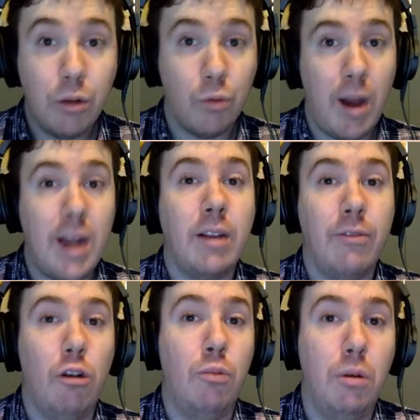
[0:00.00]
writing for
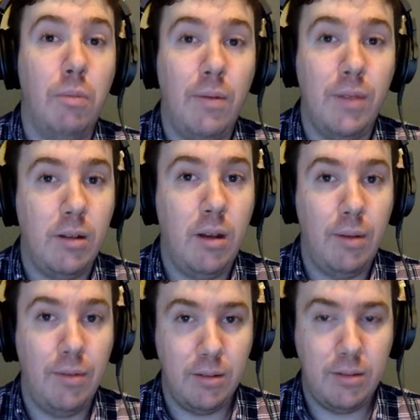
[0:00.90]
oboe above
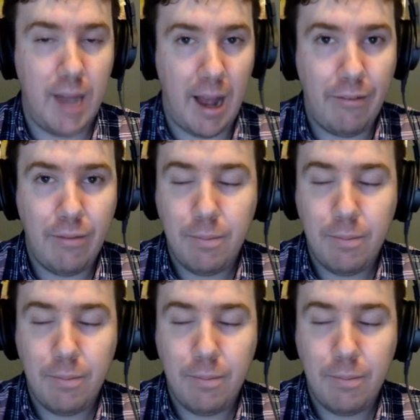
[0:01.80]
the staff.